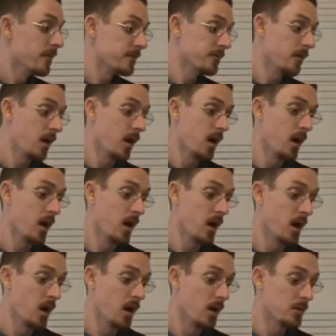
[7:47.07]

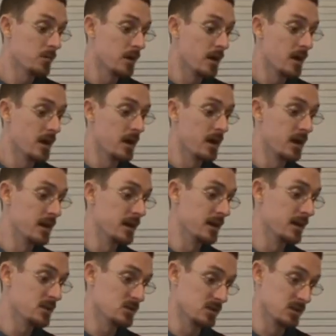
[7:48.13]
Fa,
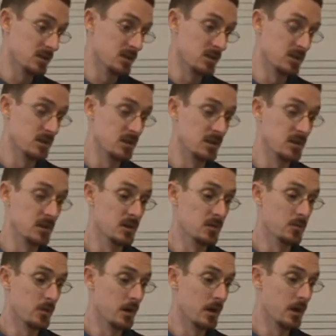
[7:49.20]
re, ti,
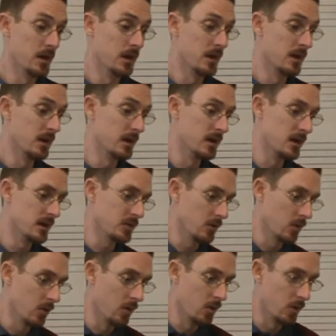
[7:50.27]
re,
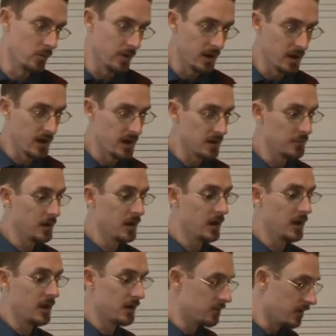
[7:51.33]
do, re, mi,